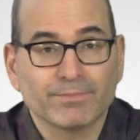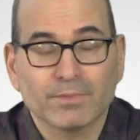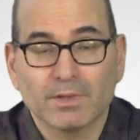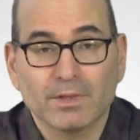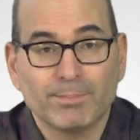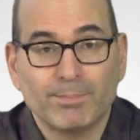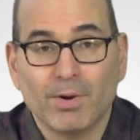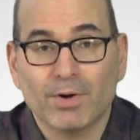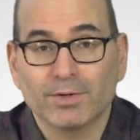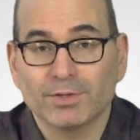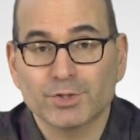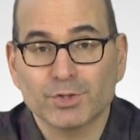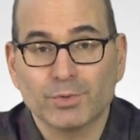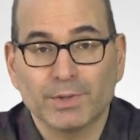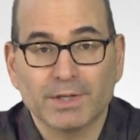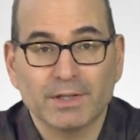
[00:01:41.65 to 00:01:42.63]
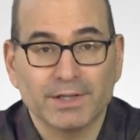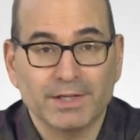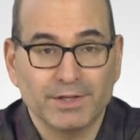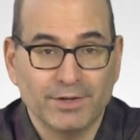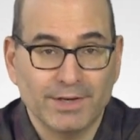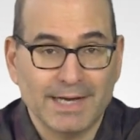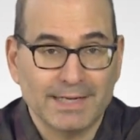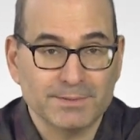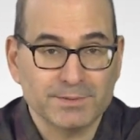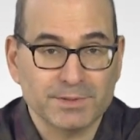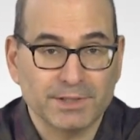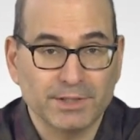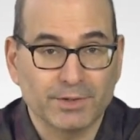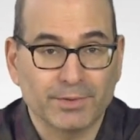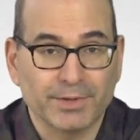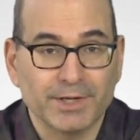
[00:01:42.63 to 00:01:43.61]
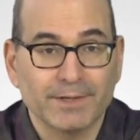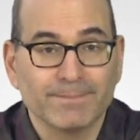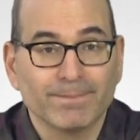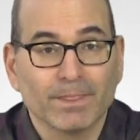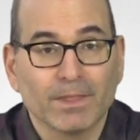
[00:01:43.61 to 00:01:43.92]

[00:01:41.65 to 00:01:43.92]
The partners quickly and unanimously agreed.